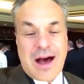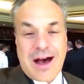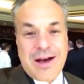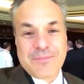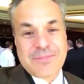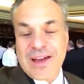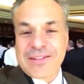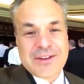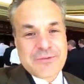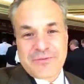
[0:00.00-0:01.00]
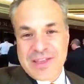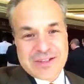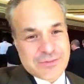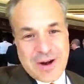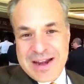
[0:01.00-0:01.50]
I'm telling you
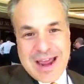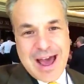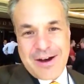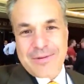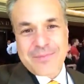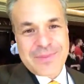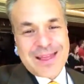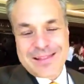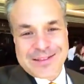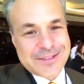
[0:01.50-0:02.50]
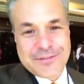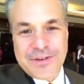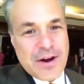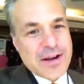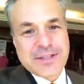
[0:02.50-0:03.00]
this right now. This is a
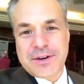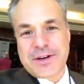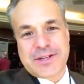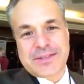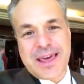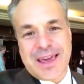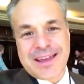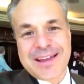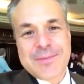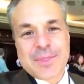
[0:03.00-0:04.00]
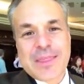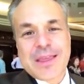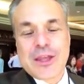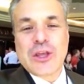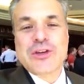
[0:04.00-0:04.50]
very serious thing.
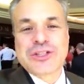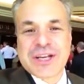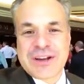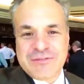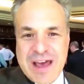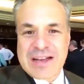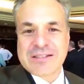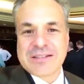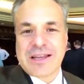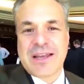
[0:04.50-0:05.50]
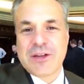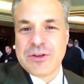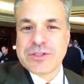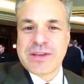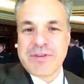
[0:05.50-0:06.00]
You should invest in
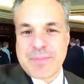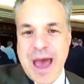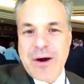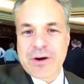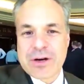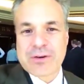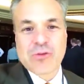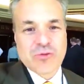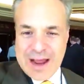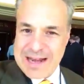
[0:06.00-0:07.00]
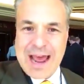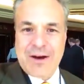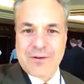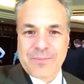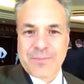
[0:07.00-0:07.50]
new TV power right now.
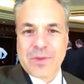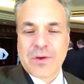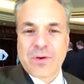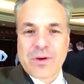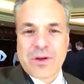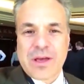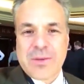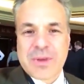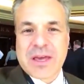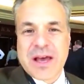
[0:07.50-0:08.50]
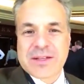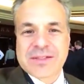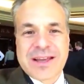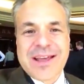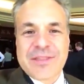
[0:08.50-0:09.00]

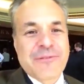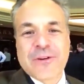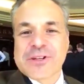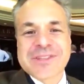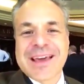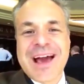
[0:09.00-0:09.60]
Because the first thing